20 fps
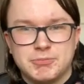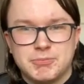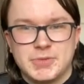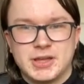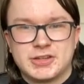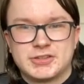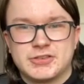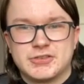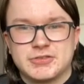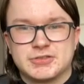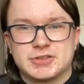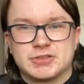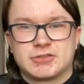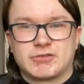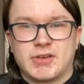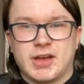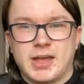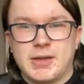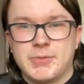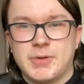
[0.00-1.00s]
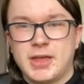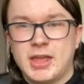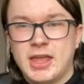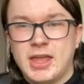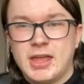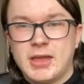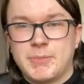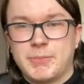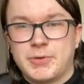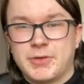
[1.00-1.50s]
Make sure you subscribe,
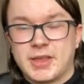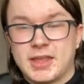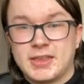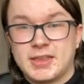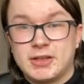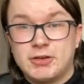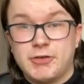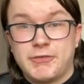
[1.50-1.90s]
but hit that